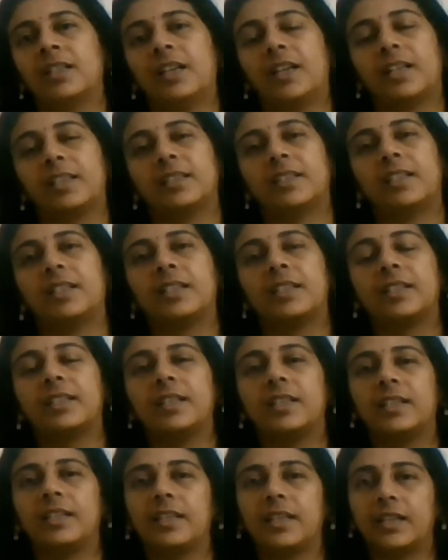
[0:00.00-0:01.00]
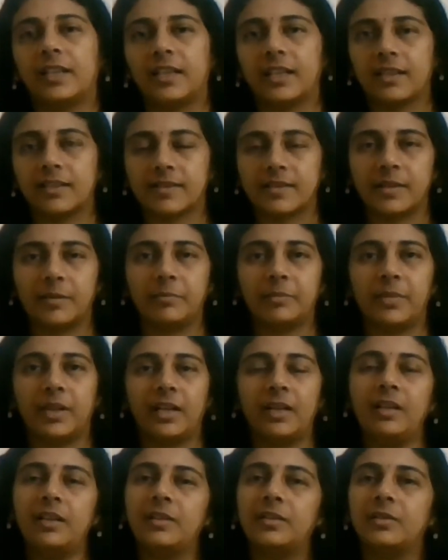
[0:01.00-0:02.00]
and then get
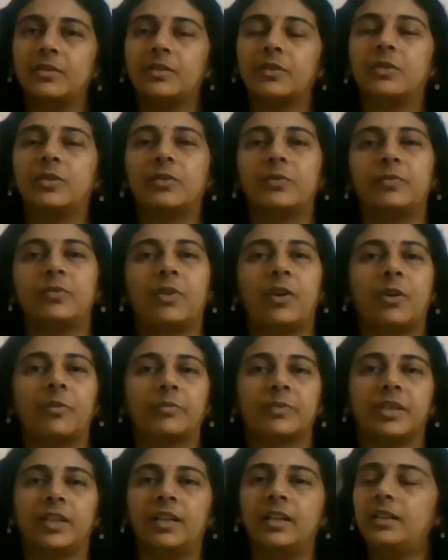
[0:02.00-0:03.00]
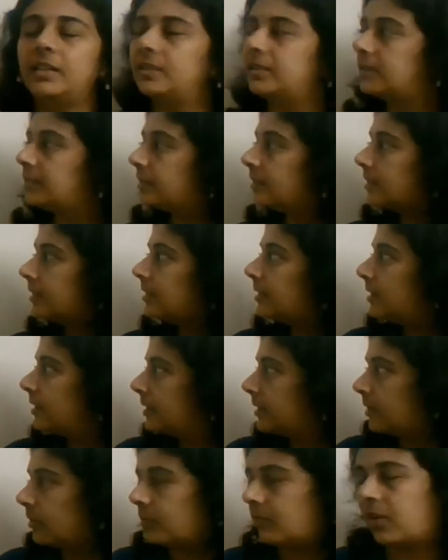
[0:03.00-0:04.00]
assembled to form the
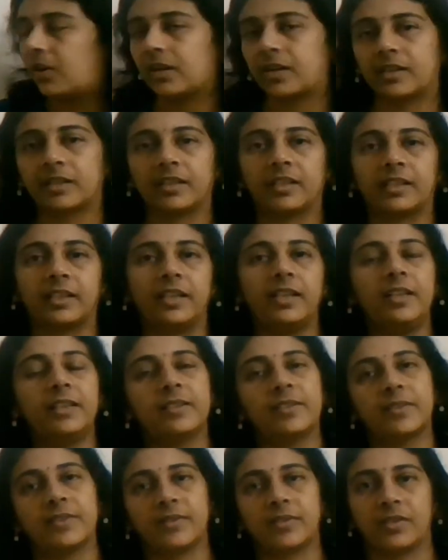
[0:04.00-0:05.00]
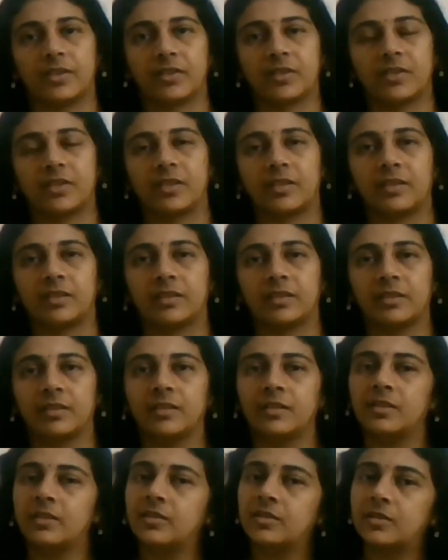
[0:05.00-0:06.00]
quaternary structure.
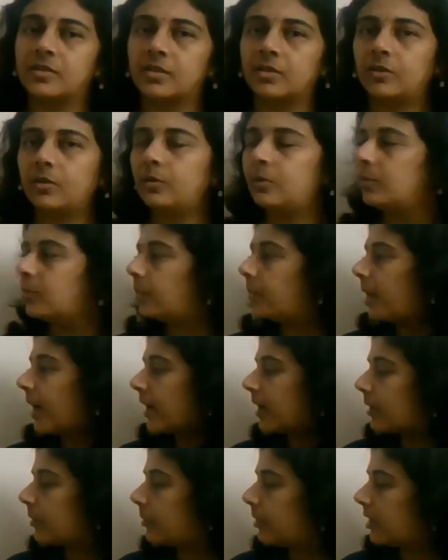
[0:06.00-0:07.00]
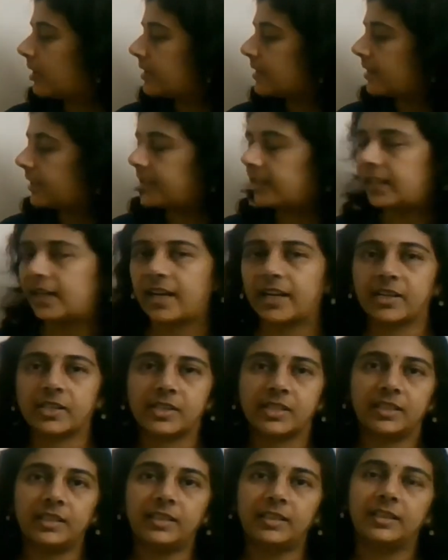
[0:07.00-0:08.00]
So van der Waals
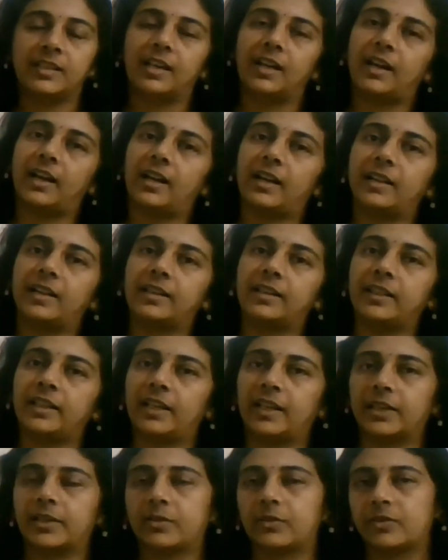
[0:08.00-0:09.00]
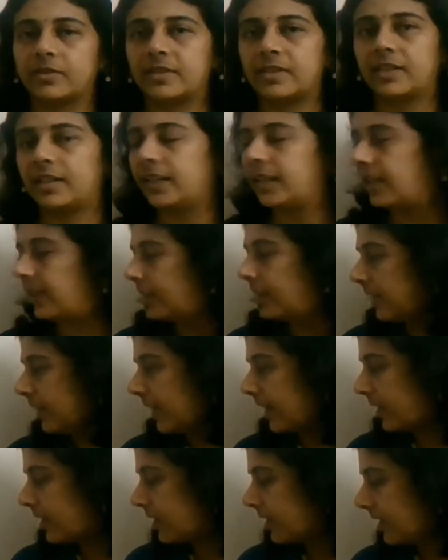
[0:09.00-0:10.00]
interaction and electrostatic
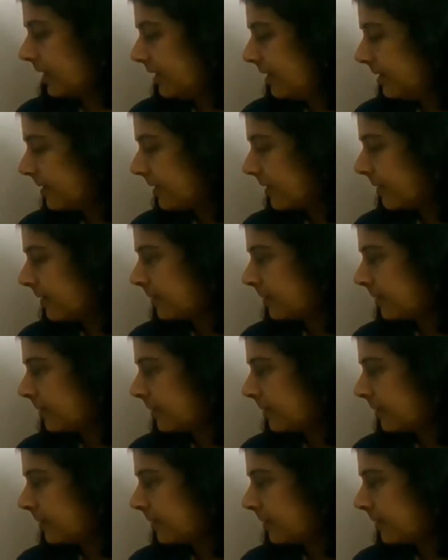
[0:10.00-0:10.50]
interactions,